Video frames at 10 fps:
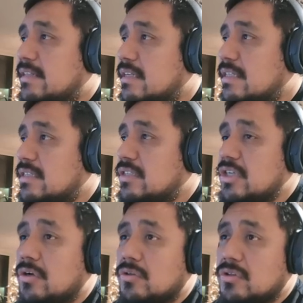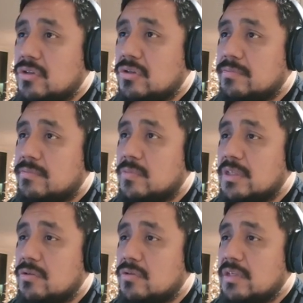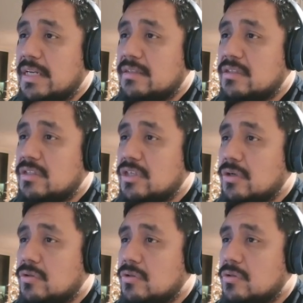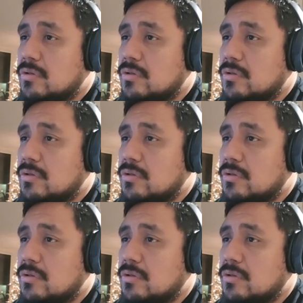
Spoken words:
these geos, we need to select these geos.